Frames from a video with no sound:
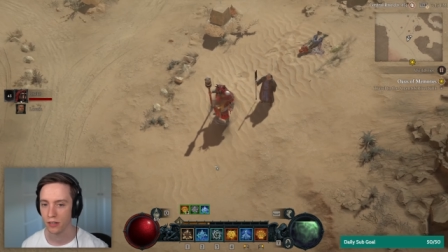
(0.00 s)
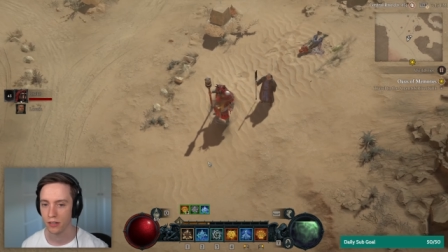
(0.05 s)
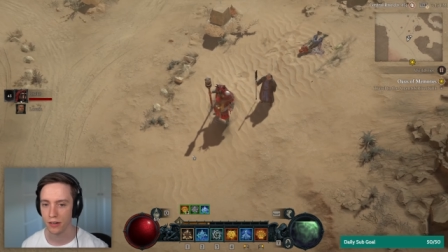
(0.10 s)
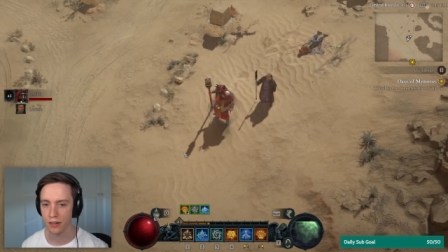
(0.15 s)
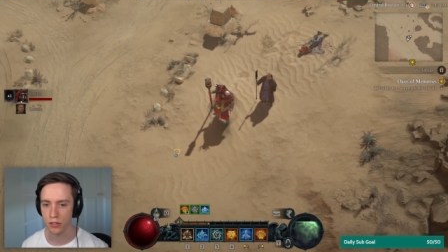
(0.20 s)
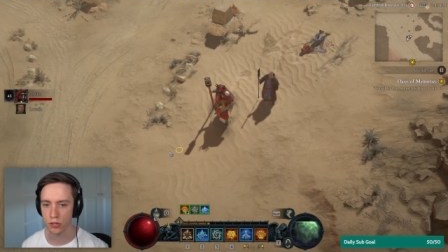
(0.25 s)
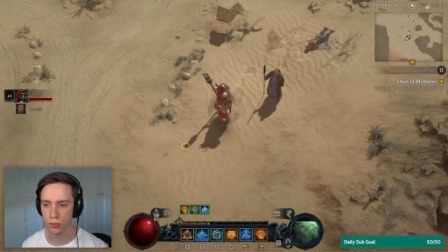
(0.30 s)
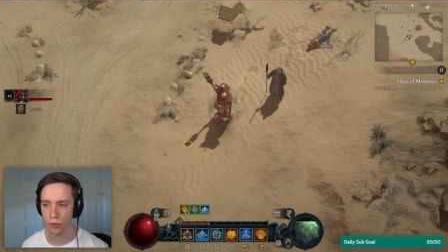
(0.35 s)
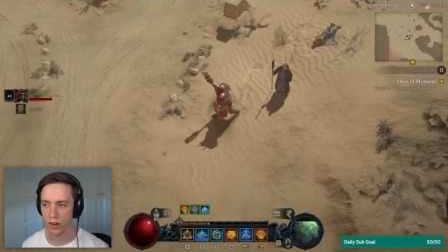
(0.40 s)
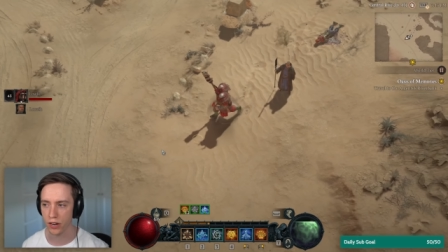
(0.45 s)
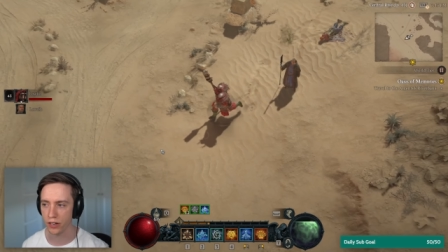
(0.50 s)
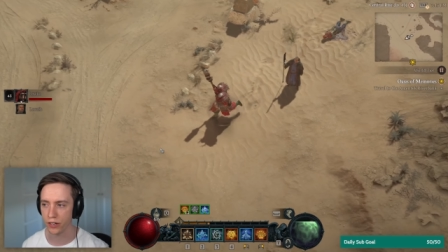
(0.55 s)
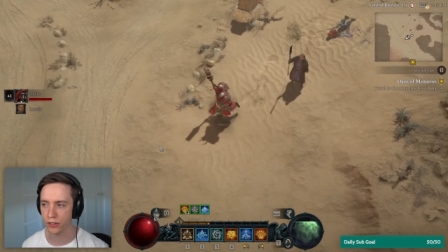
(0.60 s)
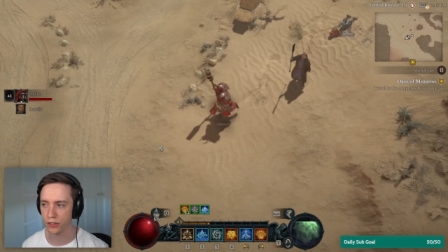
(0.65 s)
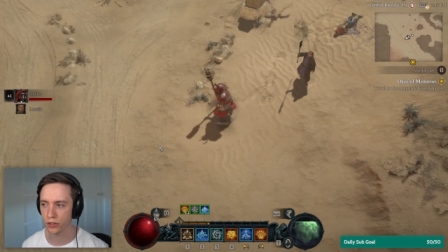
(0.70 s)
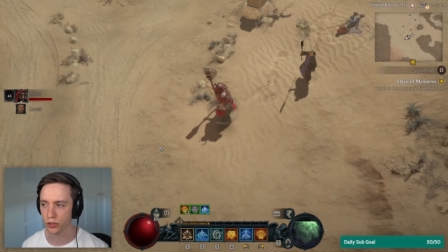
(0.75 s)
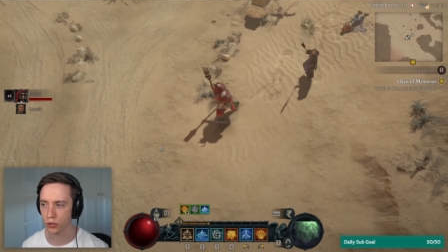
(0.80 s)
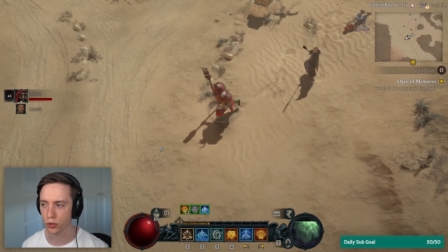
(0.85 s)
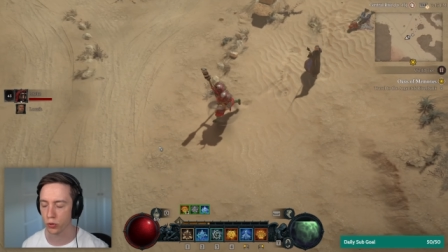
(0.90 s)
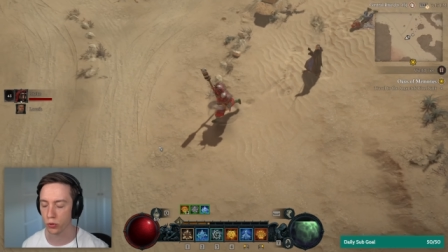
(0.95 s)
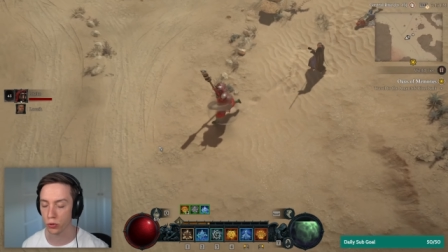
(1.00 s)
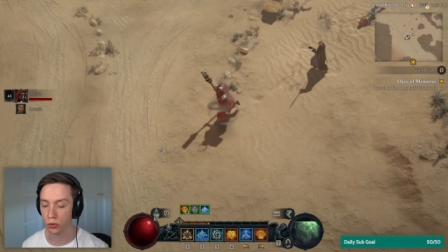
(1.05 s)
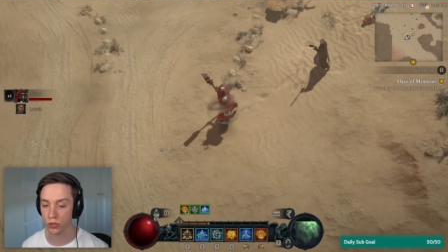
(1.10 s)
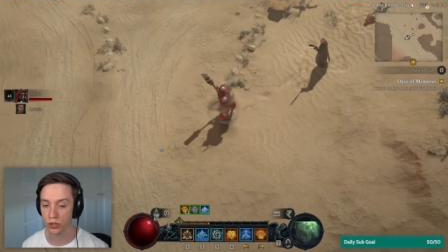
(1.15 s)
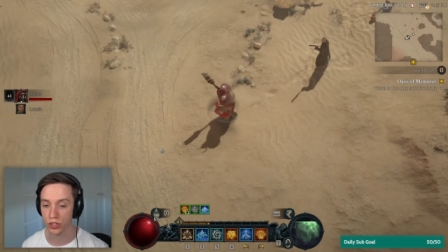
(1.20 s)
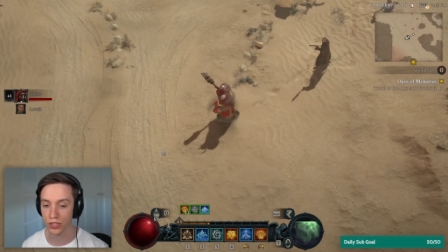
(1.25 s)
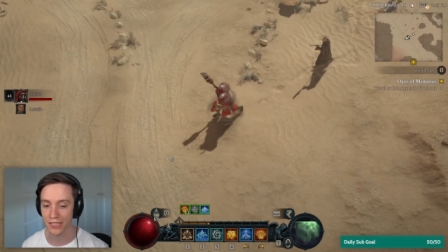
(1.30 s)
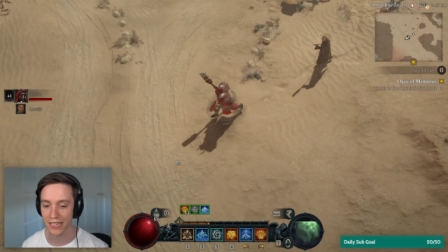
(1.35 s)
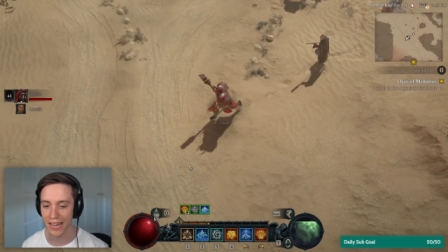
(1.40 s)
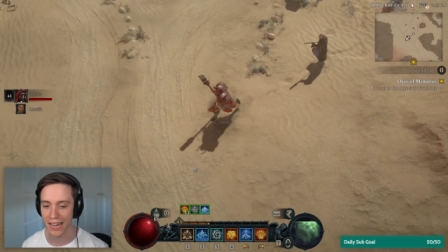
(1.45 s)
This right here is called
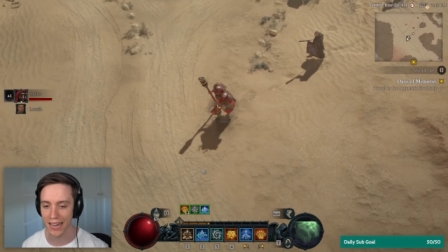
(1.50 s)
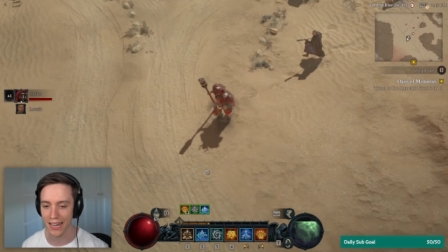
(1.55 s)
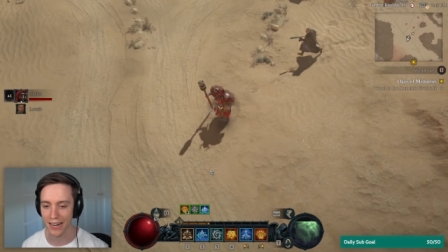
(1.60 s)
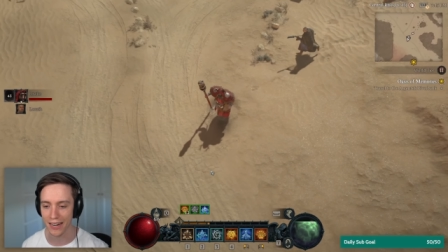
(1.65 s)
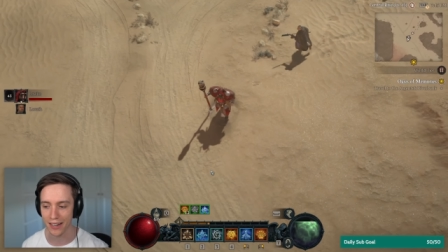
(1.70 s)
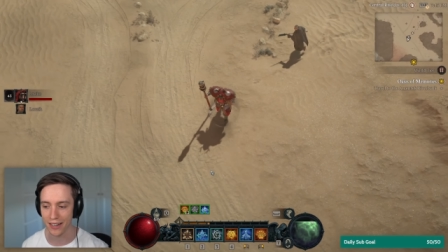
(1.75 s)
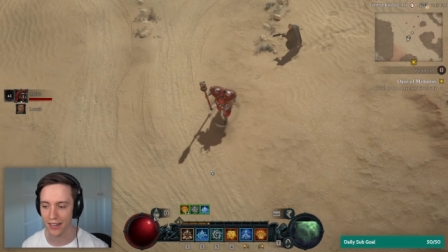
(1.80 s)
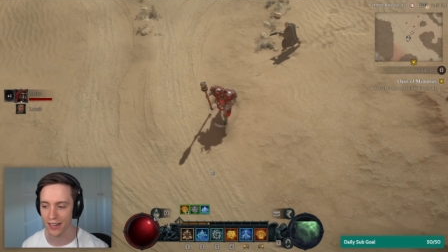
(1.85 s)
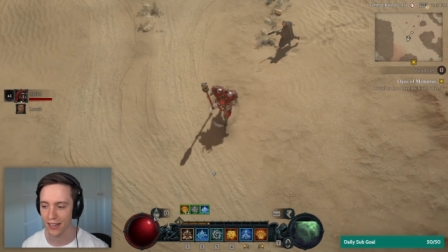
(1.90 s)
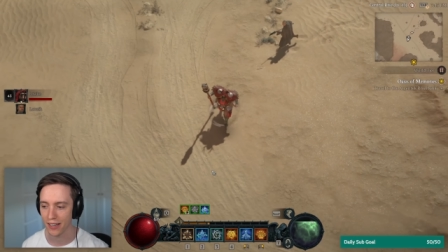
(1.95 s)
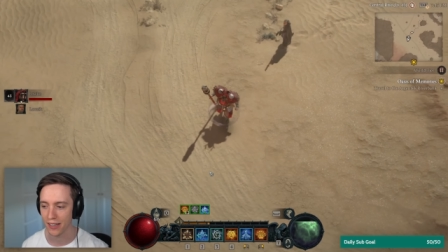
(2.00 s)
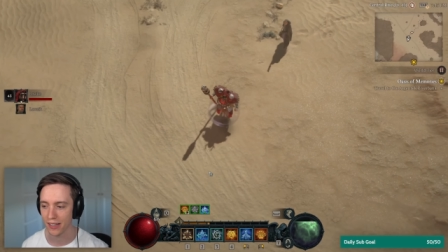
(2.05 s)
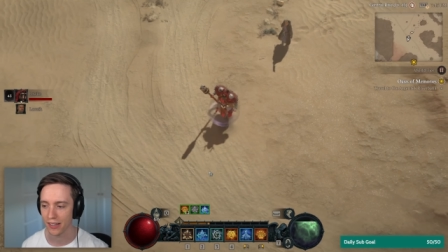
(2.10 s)
sand.